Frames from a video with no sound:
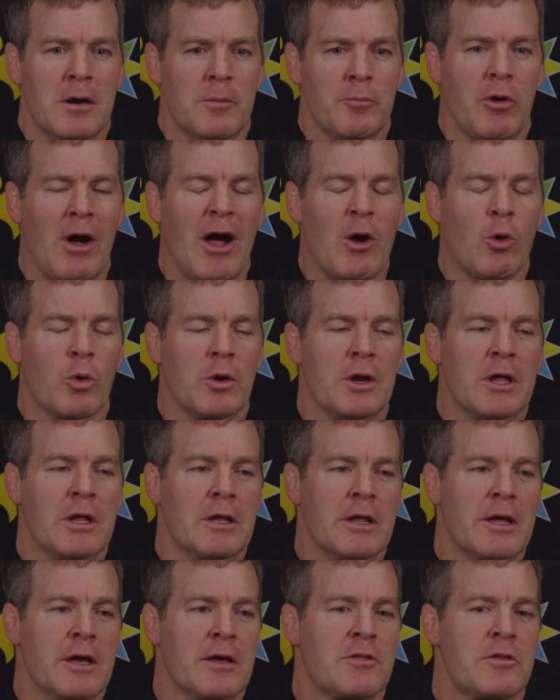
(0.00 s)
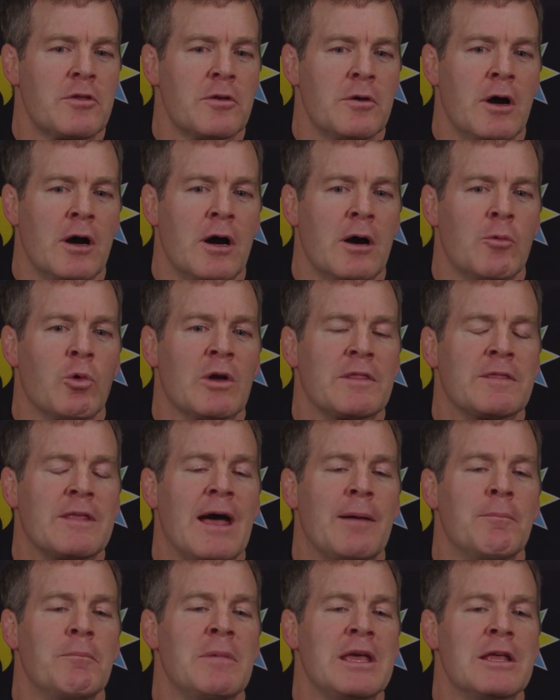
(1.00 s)
priority list. Uh, what
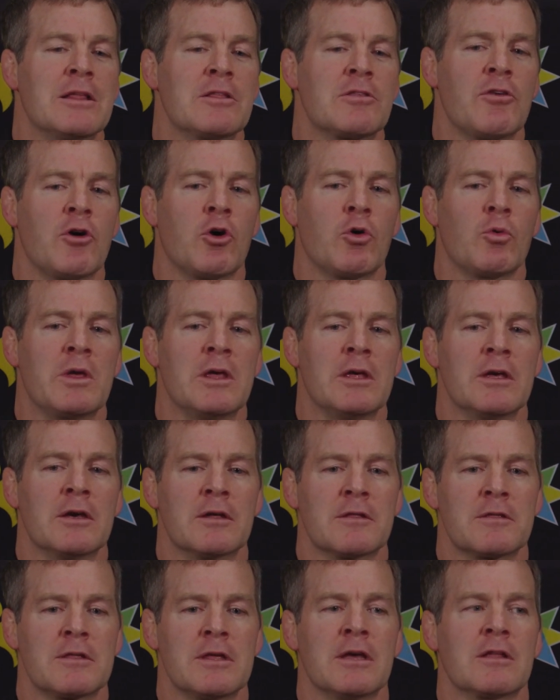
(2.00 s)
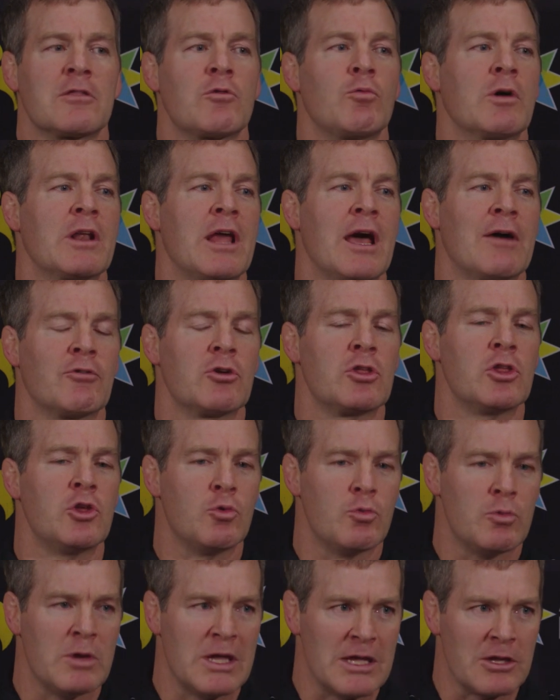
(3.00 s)
that means though is it's whatever
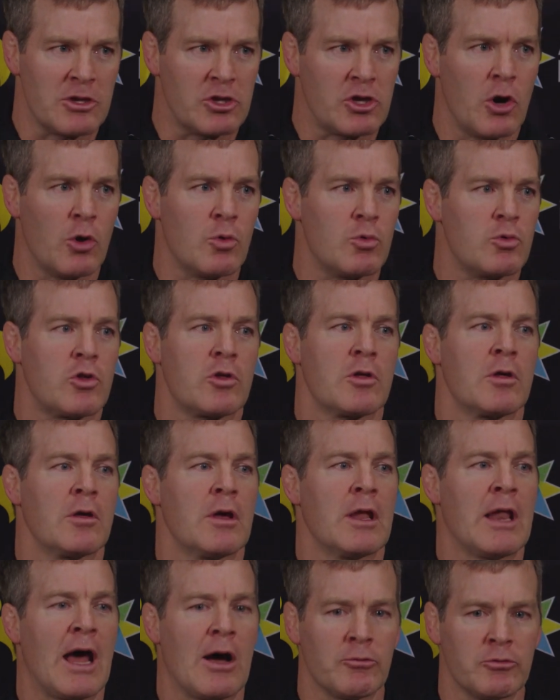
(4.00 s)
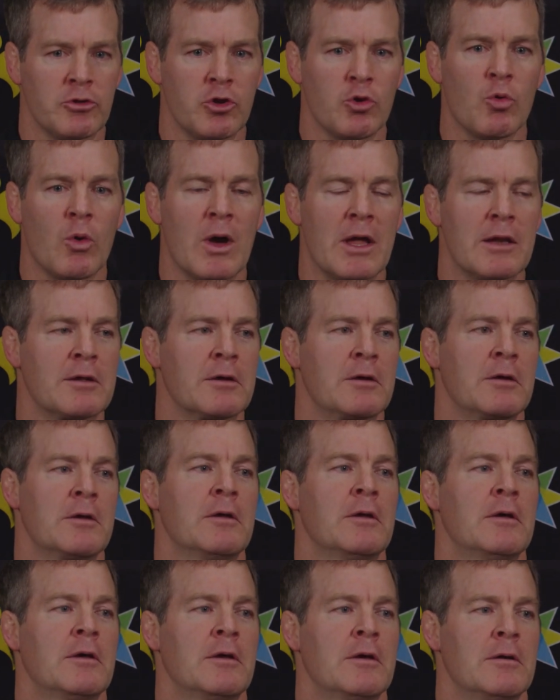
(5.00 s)
you need, coach, and I'll do it.
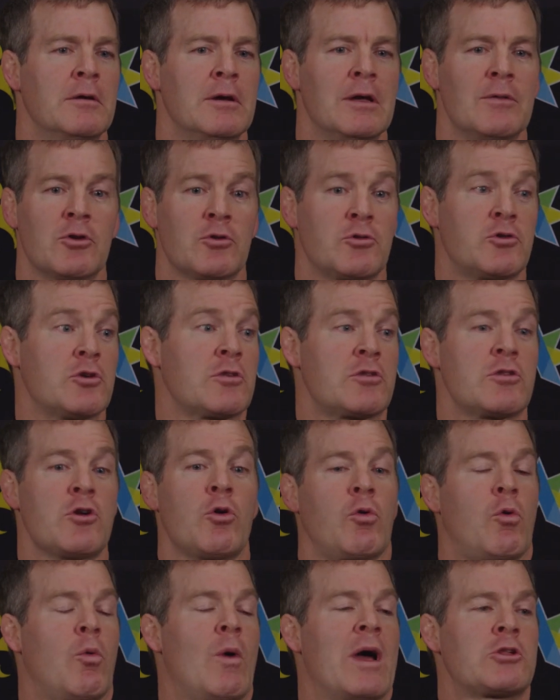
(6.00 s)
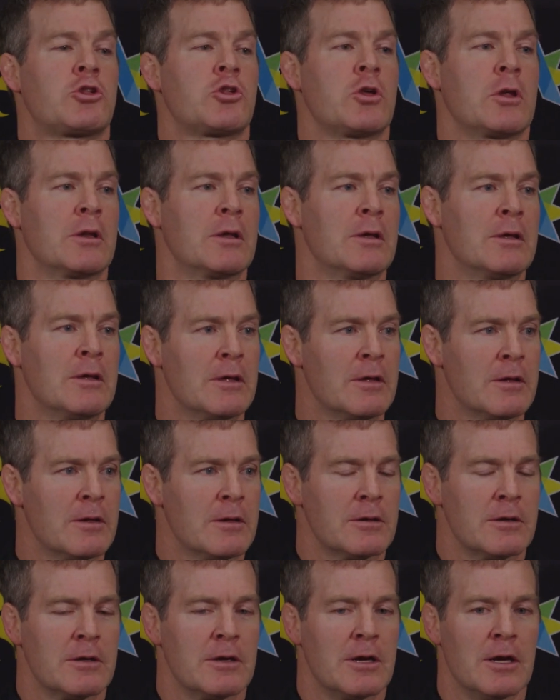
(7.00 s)
And there's just no question,
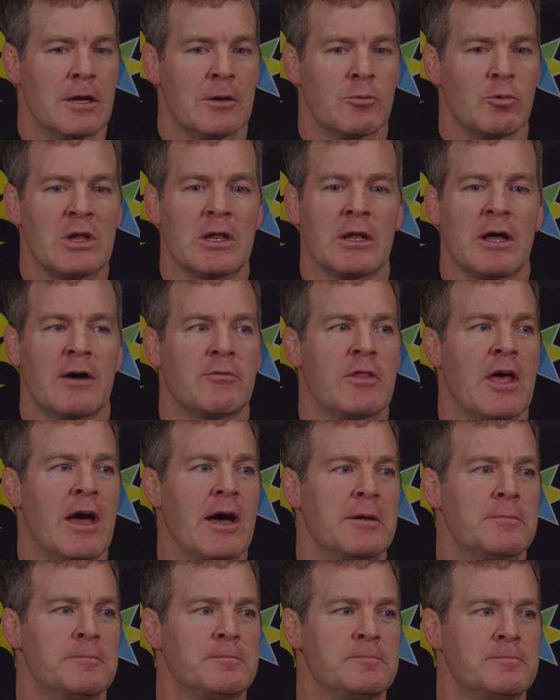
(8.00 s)
and we love that.